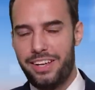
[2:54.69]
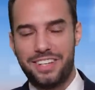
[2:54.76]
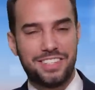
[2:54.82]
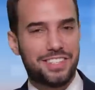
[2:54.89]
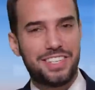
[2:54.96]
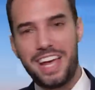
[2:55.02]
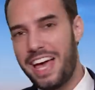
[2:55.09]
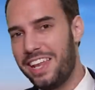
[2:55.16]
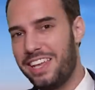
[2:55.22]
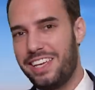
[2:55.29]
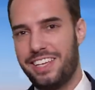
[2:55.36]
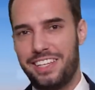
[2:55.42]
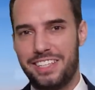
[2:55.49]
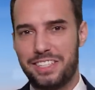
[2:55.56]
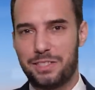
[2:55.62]
Instead,
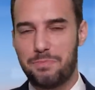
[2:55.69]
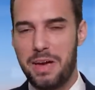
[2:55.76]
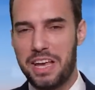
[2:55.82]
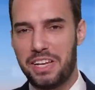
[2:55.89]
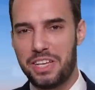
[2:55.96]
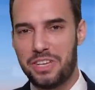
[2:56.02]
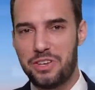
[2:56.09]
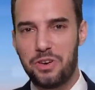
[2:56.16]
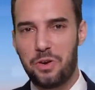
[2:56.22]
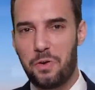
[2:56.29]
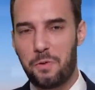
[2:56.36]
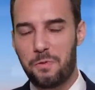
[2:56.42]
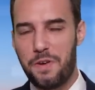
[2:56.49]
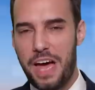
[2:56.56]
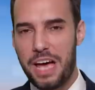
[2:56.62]
it's mainly good
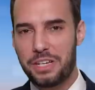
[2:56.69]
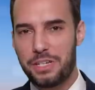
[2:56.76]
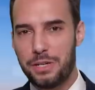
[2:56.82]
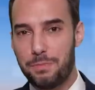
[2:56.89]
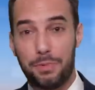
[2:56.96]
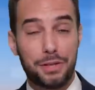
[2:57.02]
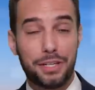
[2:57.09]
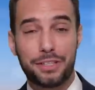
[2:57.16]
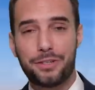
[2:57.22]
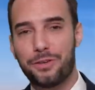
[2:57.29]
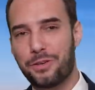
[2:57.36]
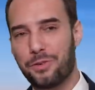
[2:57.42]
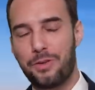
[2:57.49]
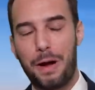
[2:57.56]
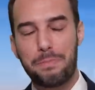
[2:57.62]
old-fashioned political
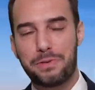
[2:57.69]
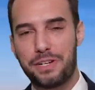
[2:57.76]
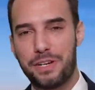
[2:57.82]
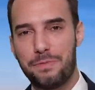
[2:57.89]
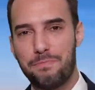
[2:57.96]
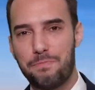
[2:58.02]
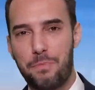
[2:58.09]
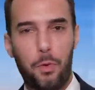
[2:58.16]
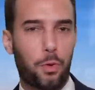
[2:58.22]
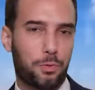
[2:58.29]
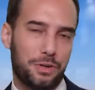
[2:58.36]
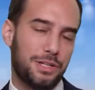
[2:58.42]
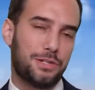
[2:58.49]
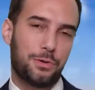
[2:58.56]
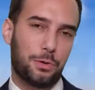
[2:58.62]
corruption and poor
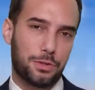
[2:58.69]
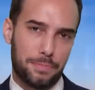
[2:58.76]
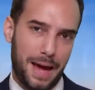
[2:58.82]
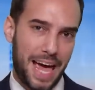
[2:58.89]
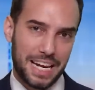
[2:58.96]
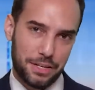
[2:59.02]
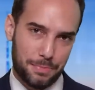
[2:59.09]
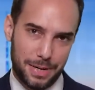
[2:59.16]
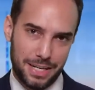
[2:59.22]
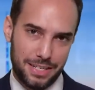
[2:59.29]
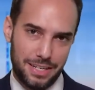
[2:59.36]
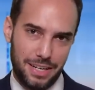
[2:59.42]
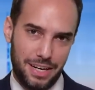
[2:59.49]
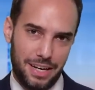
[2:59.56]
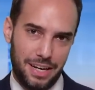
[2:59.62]
resource management.